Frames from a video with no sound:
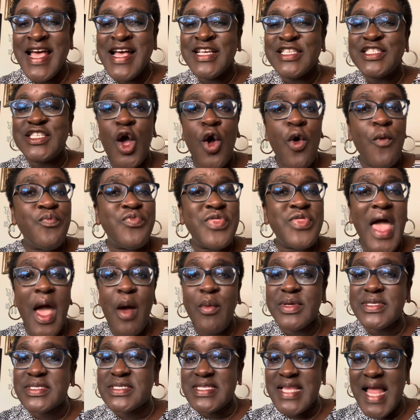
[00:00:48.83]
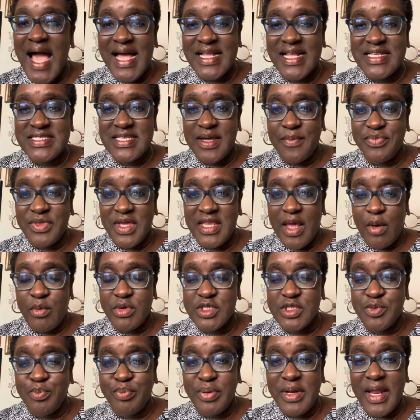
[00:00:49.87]
So that was not something that
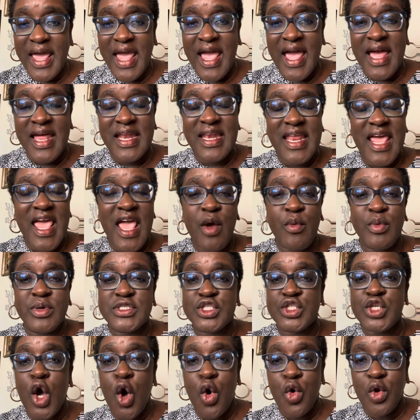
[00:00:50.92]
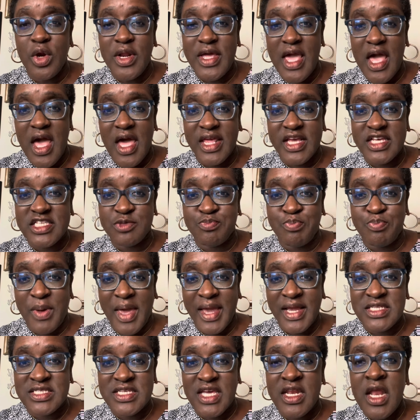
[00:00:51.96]
was planned. It was totally
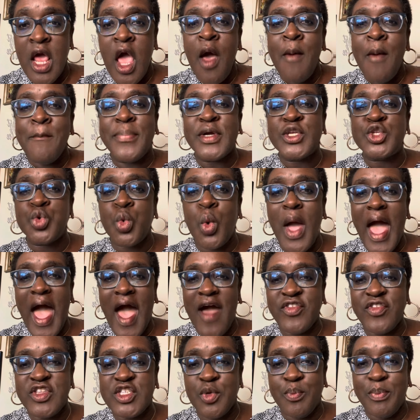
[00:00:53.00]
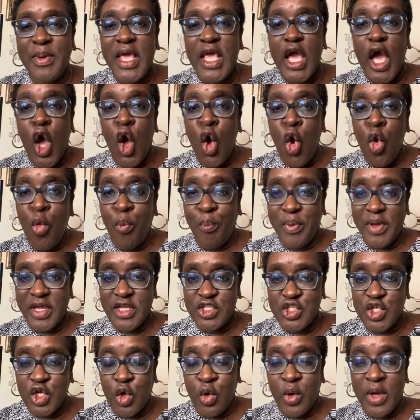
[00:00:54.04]
unexpected, but you have to be
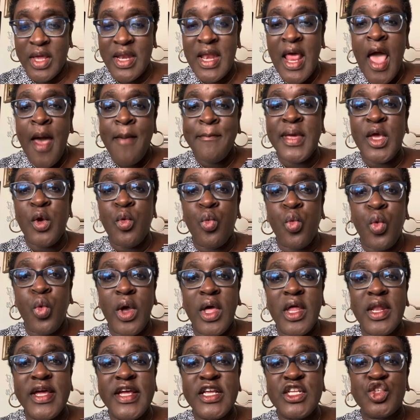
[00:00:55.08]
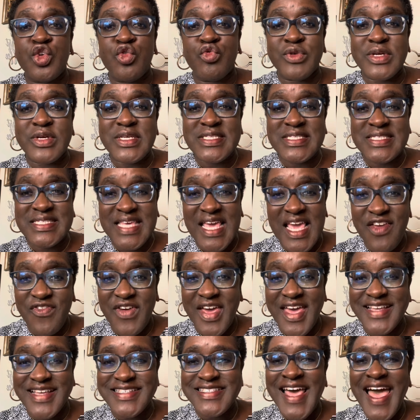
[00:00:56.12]
open to it, be willing to receive
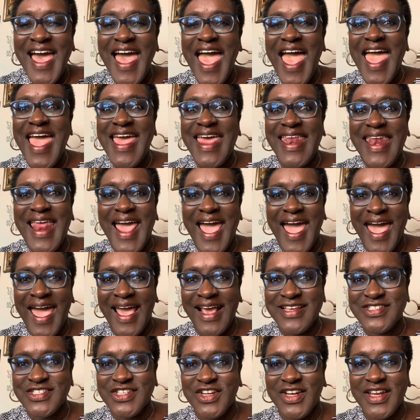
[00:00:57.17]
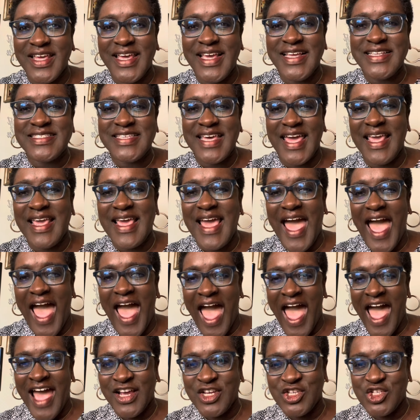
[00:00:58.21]
it, and actually take
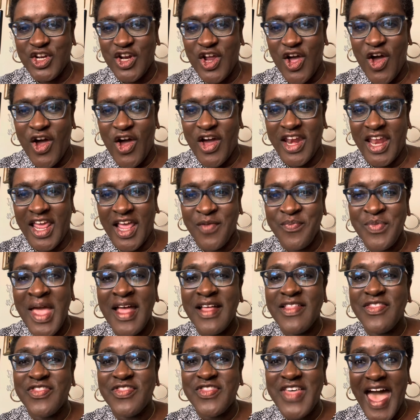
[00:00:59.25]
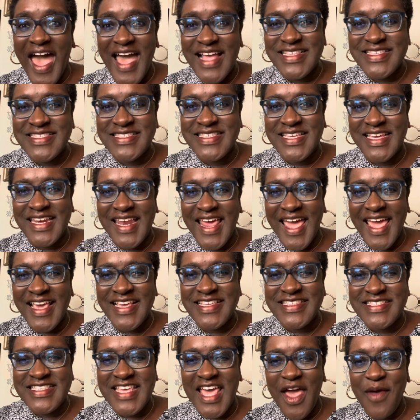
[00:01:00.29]
action on it. That's
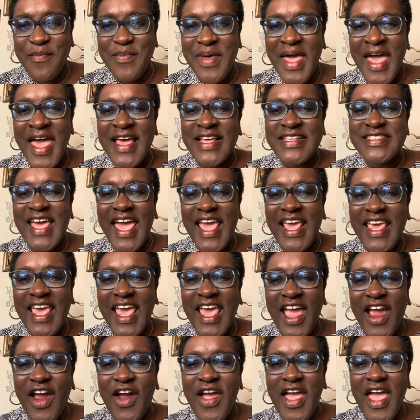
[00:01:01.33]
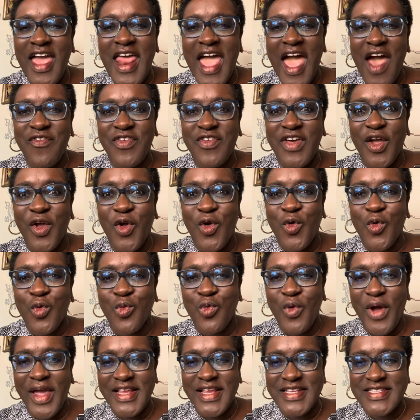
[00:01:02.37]
today's tip. Take care and have a
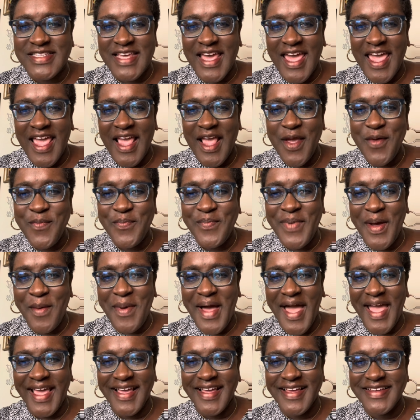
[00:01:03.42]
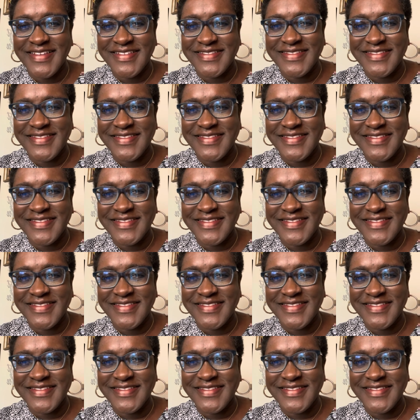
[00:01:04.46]
great day. Bye bye.